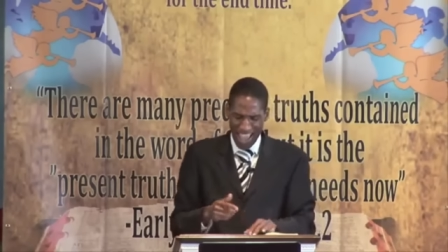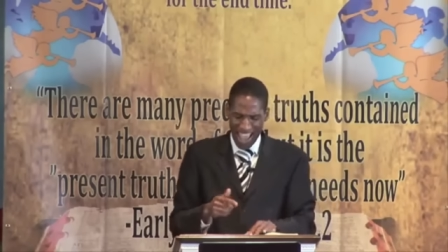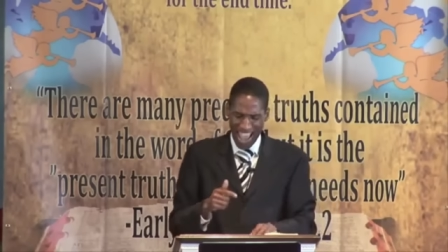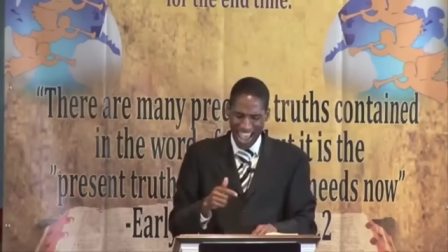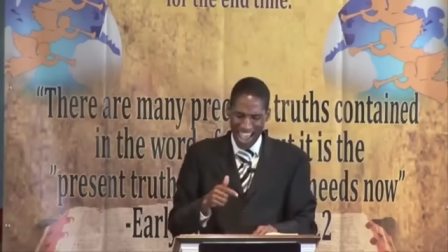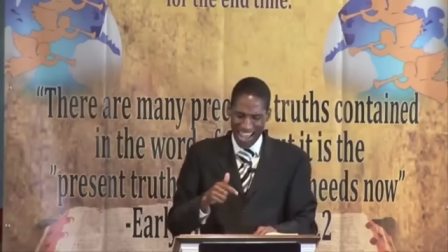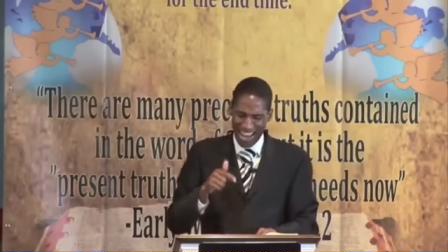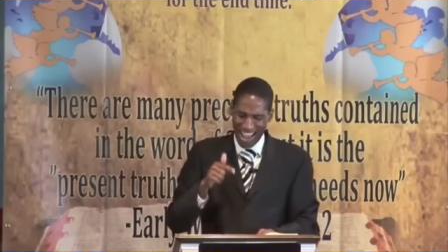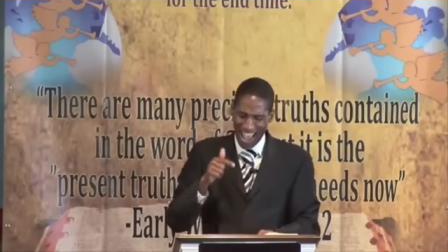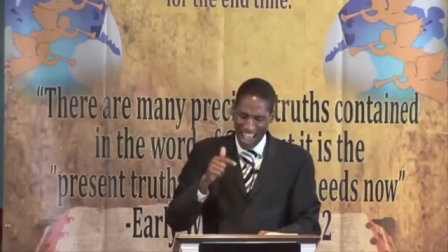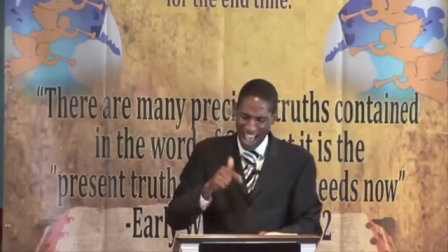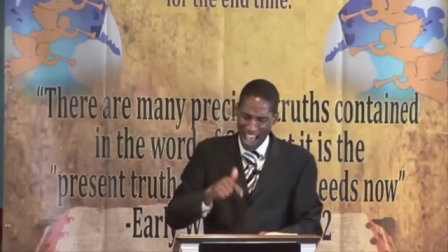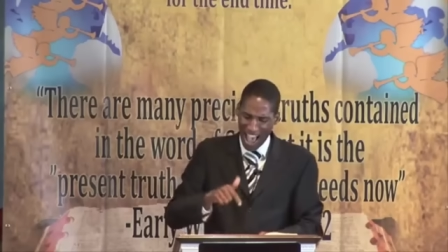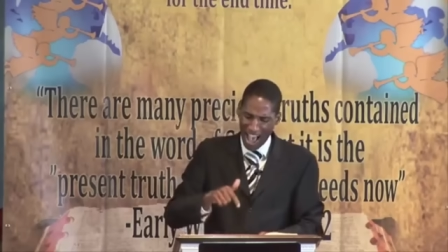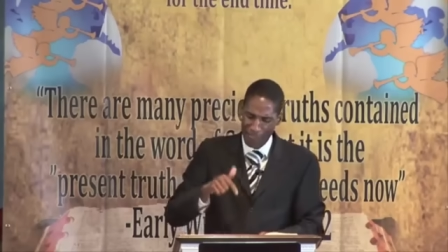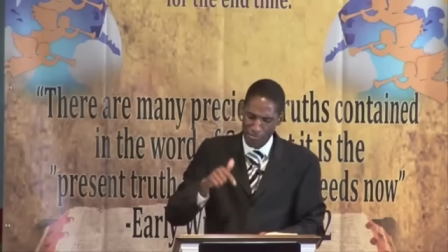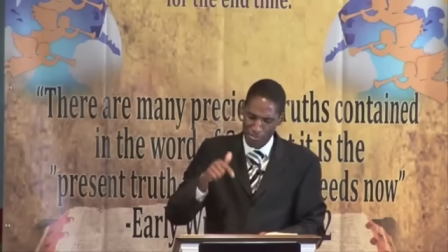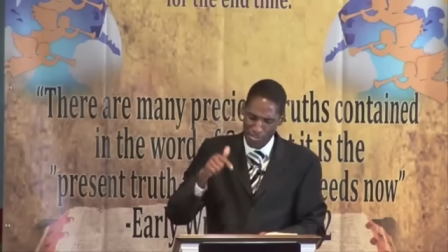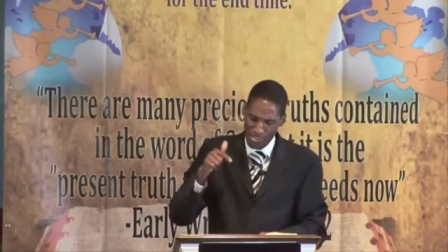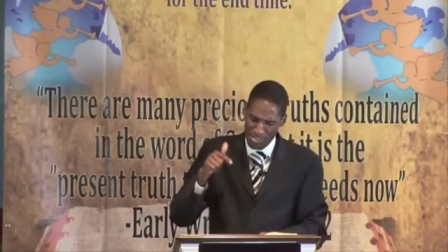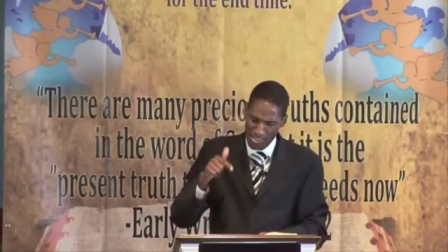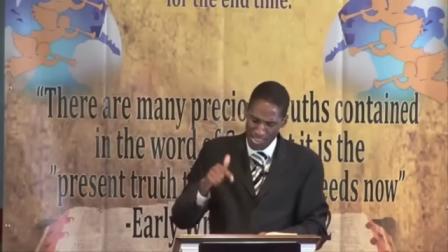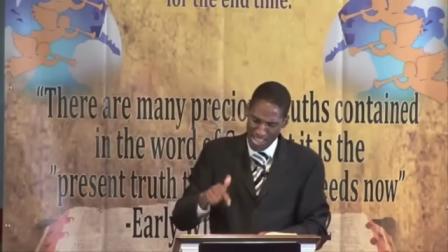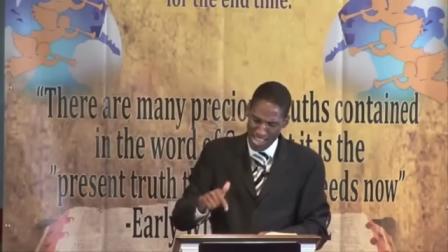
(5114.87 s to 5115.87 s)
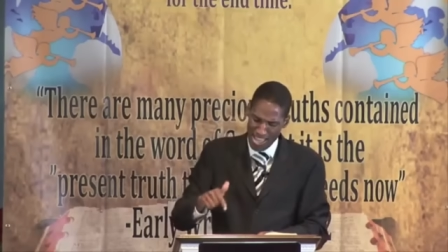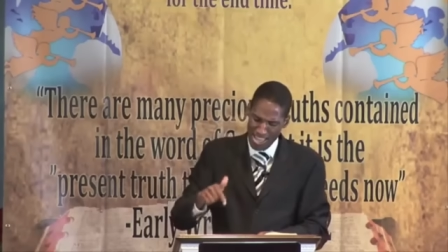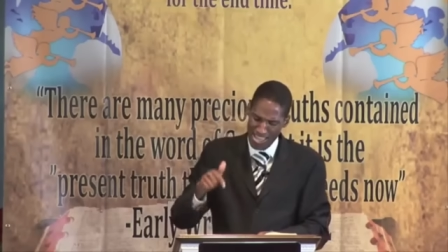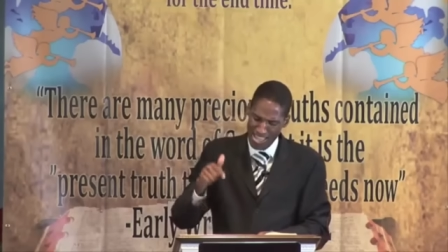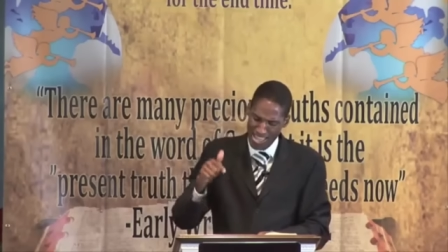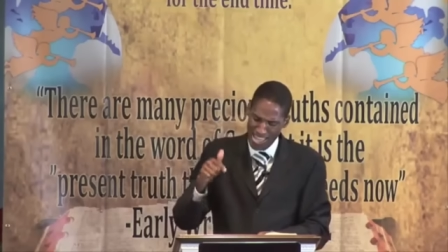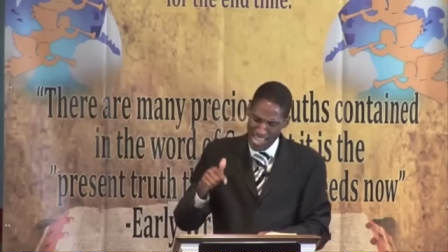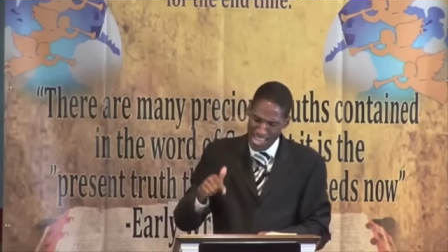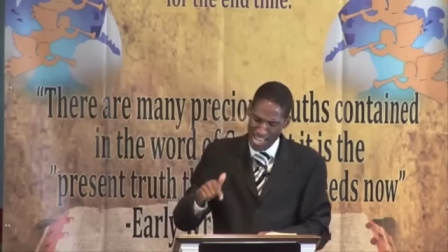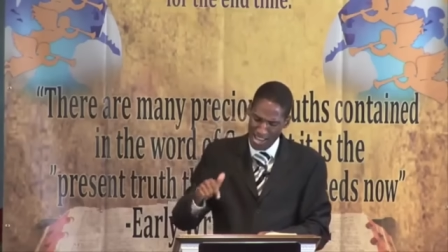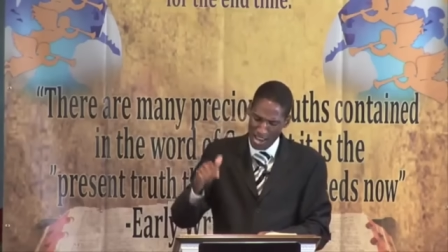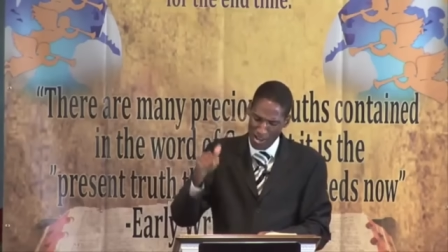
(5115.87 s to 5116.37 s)
and hath seen
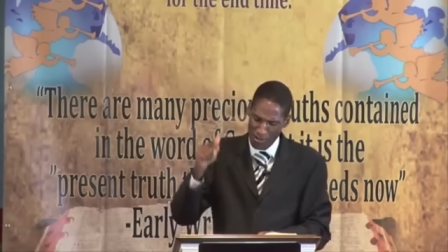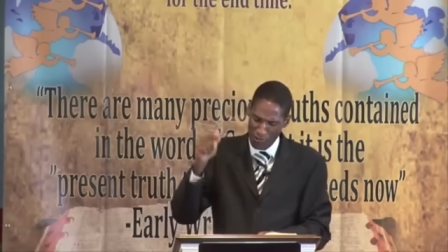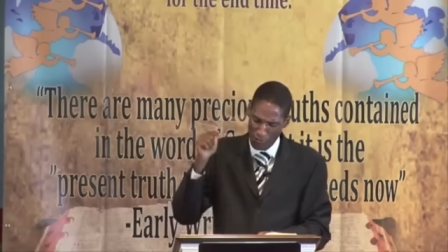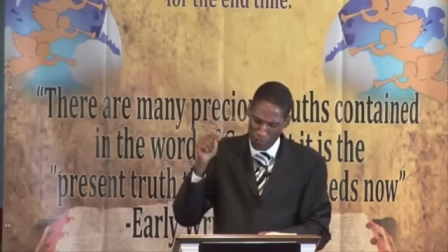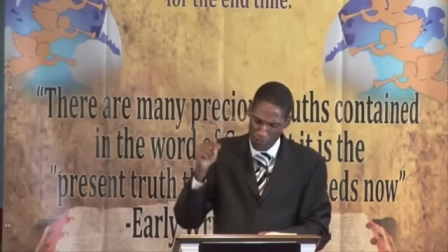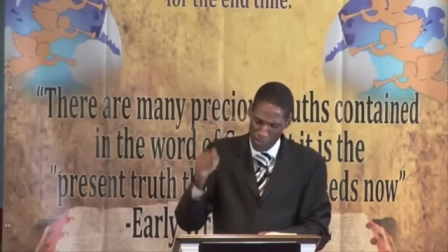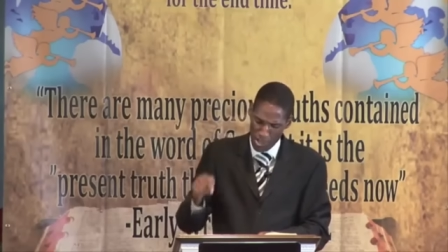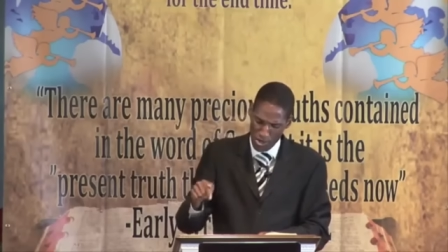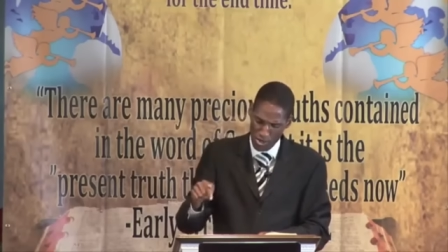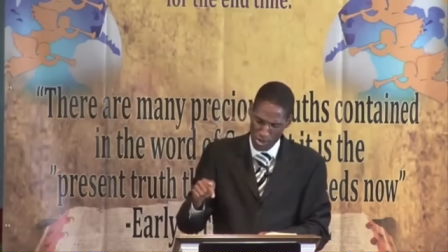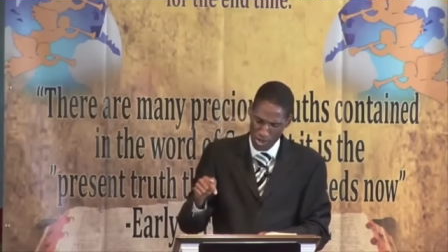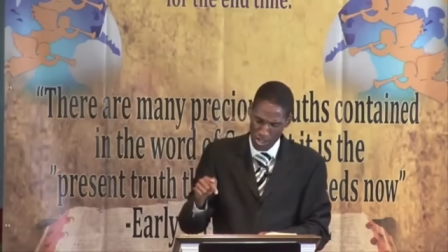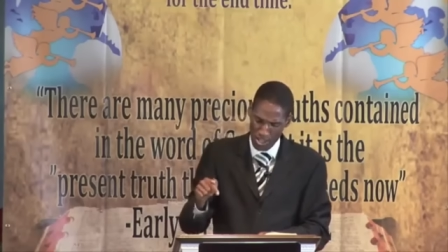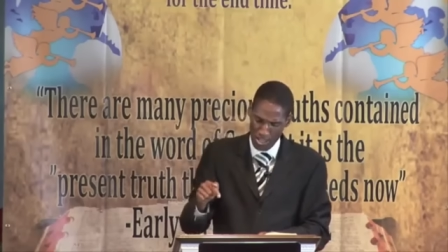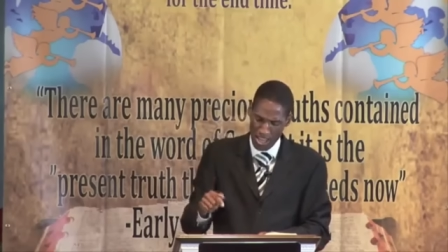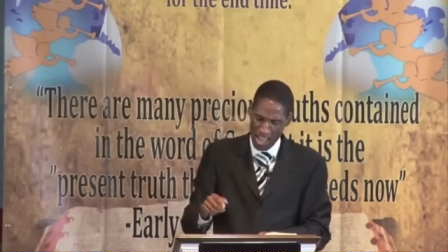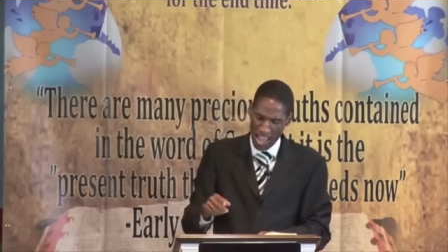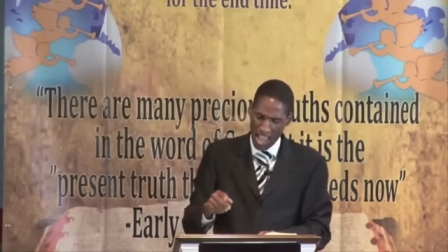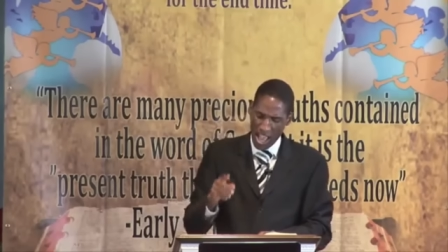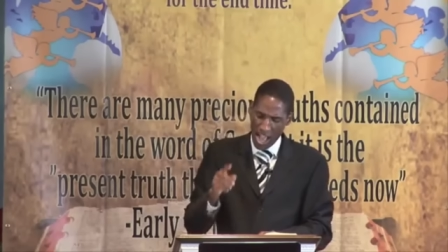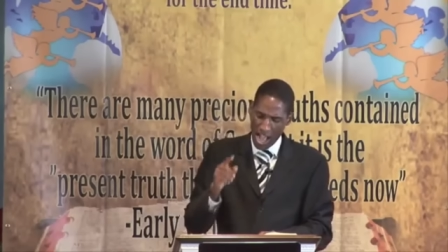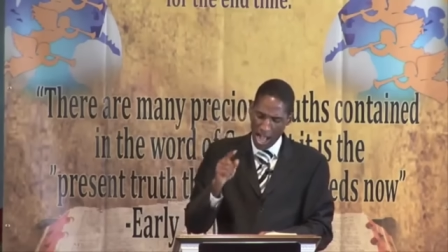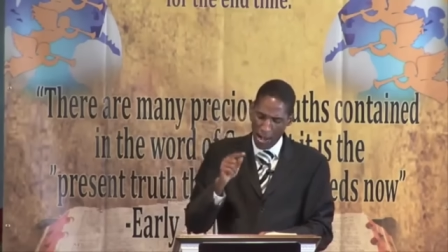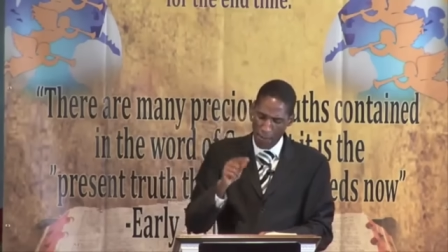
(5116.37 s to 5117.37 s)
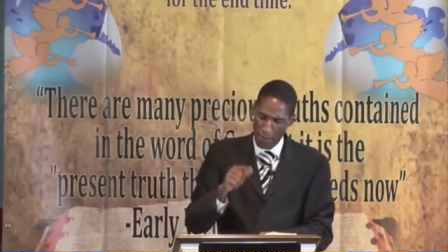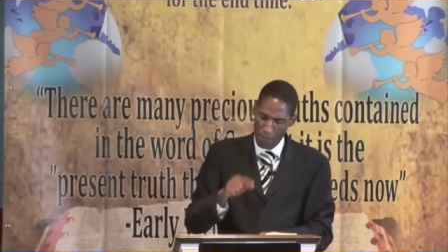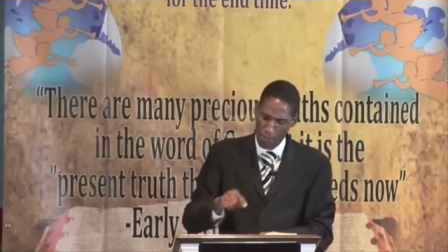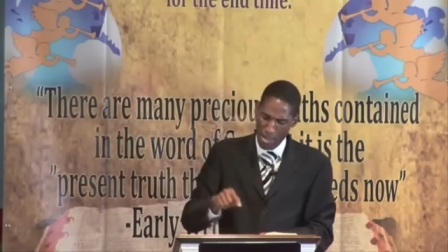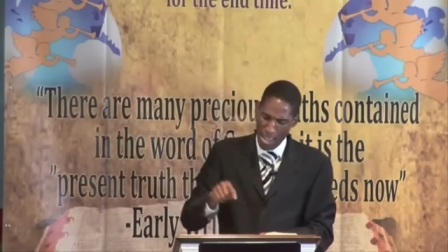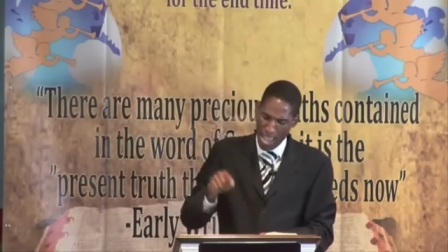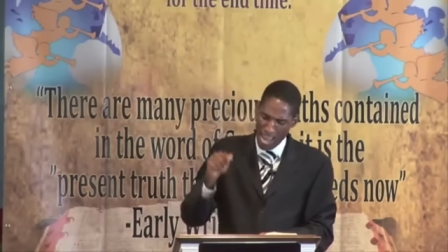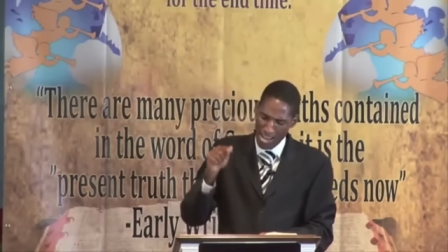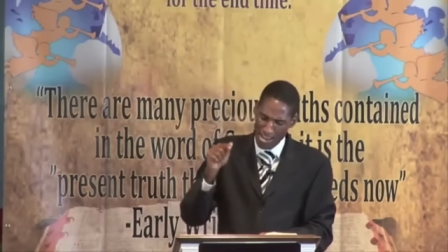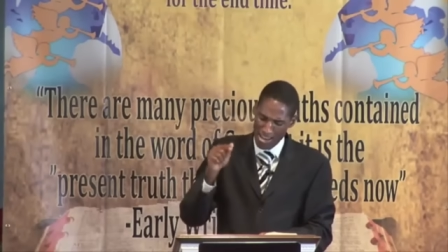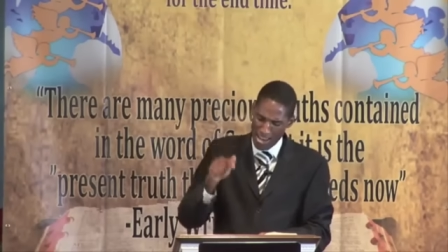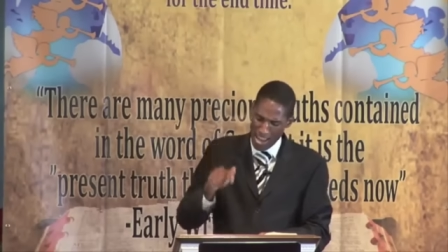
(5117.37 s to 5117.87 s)
in a vision a
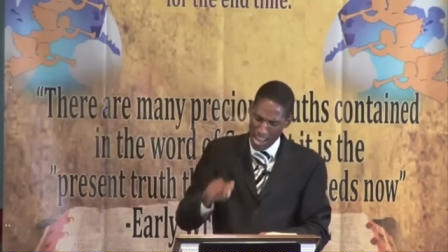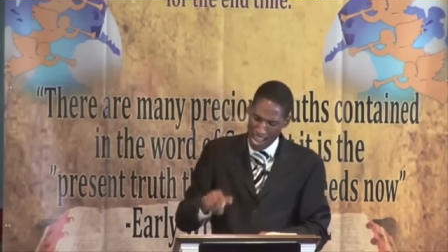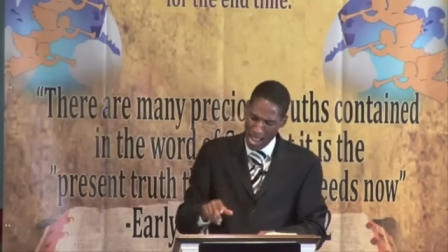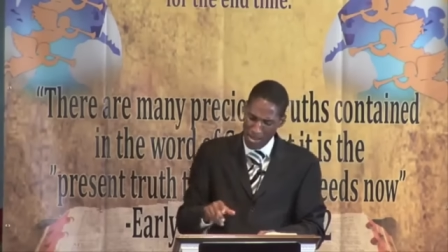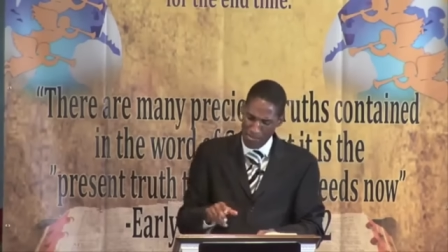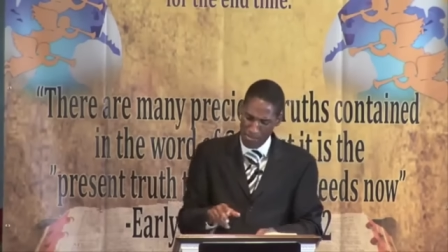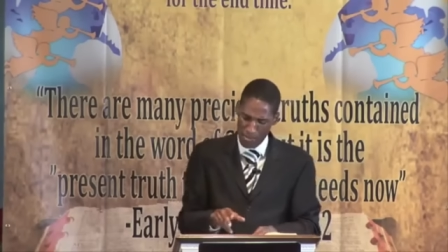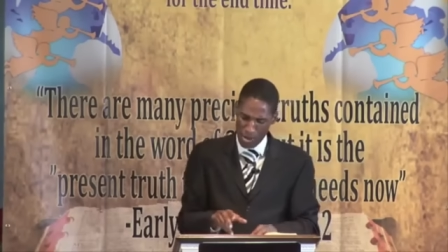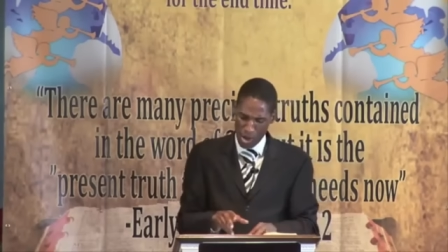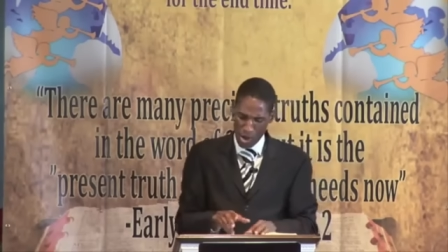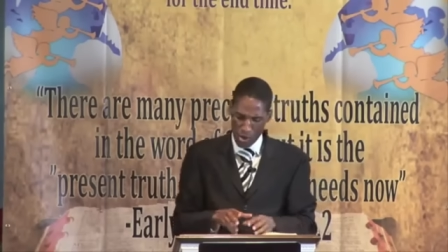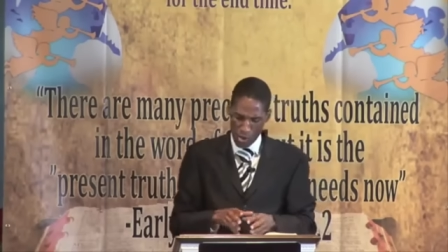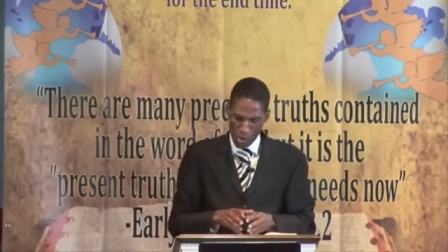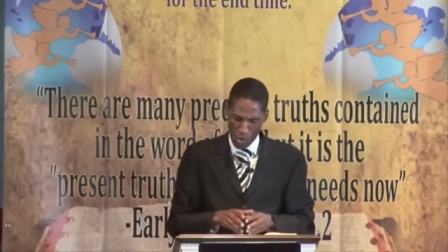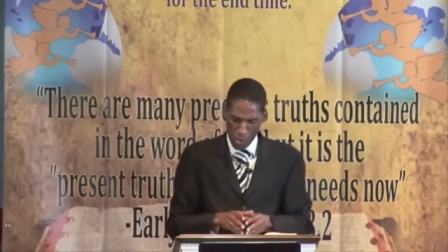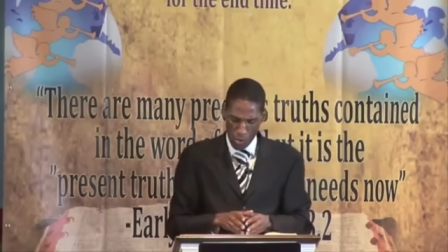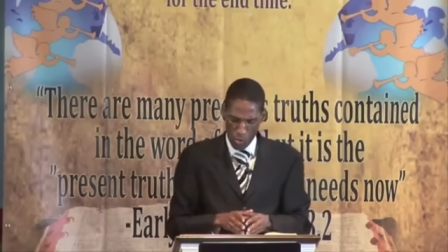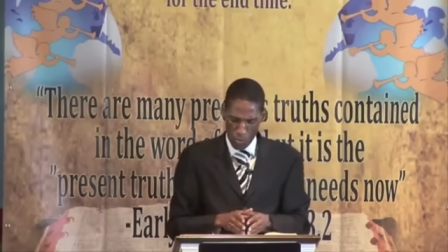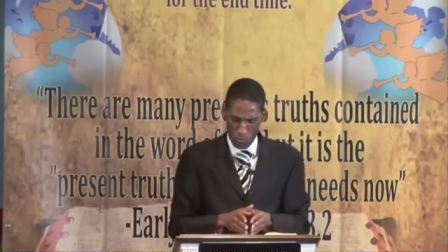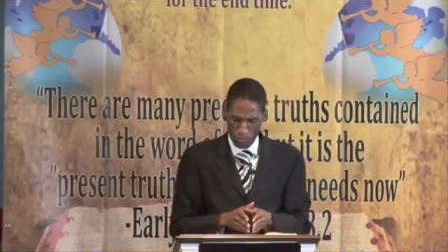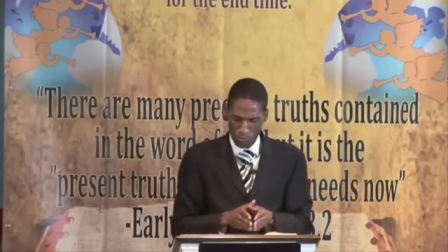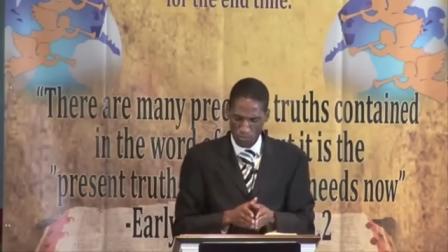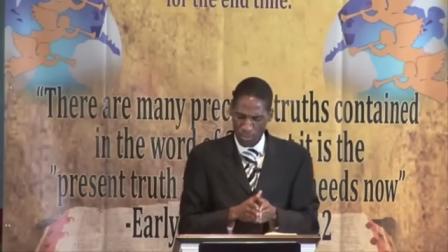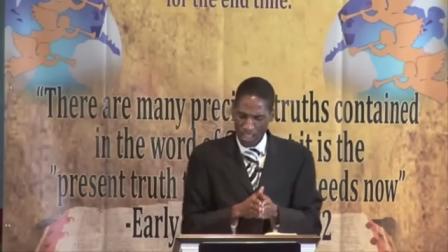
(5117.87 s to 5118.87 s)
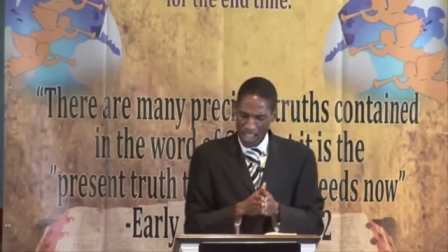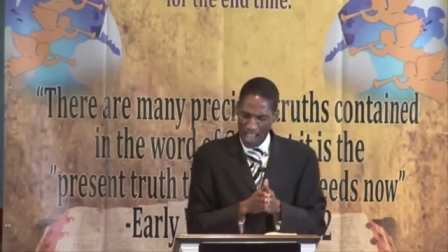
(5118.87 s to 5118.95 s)
man named who?